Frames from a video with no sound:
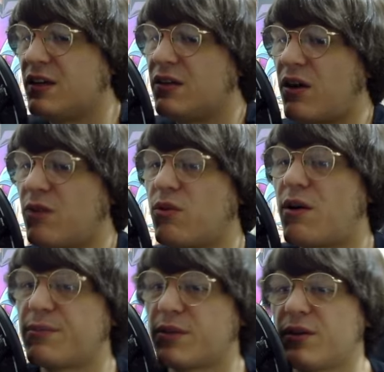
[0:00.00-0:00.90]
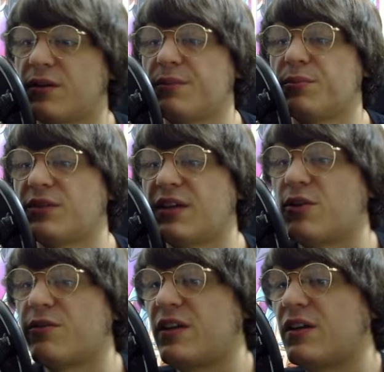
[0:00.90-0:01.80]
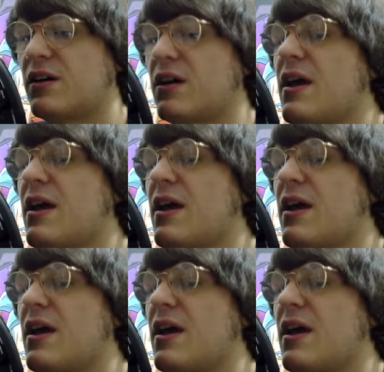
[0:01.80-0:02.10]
I'm gonna put that over here.